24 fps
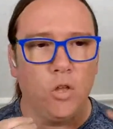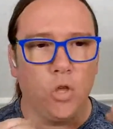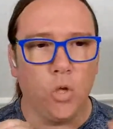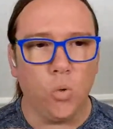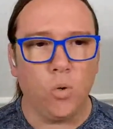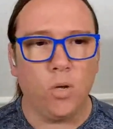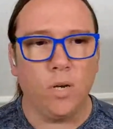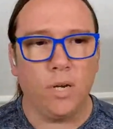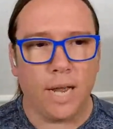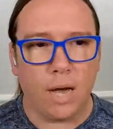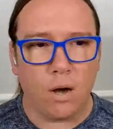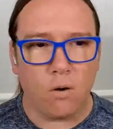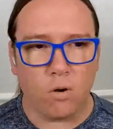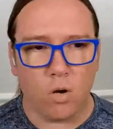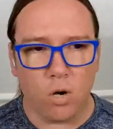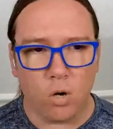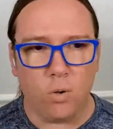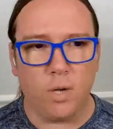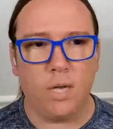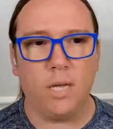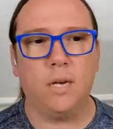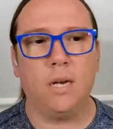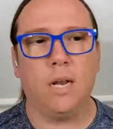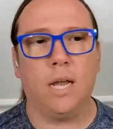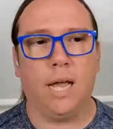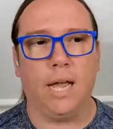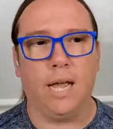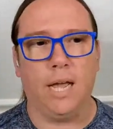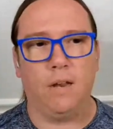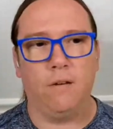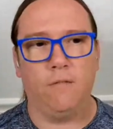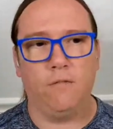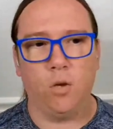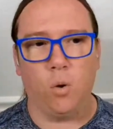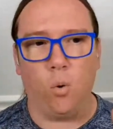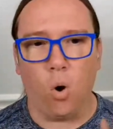you can now go in
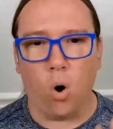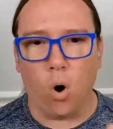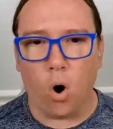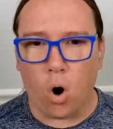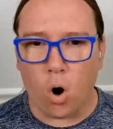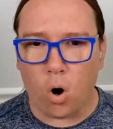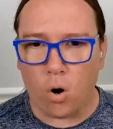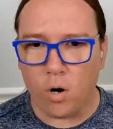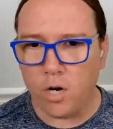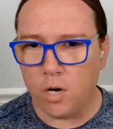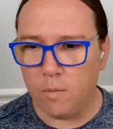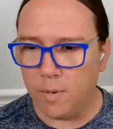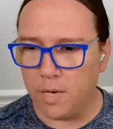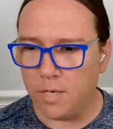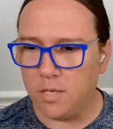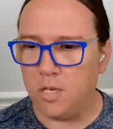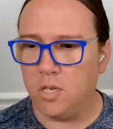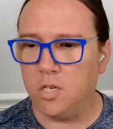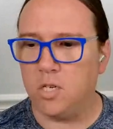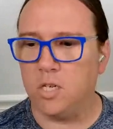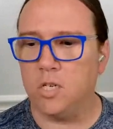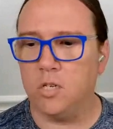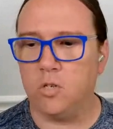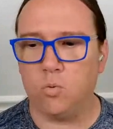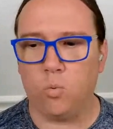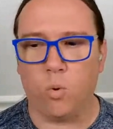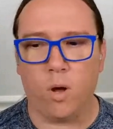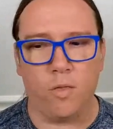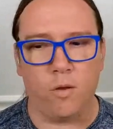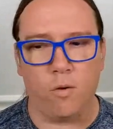and view all your messages,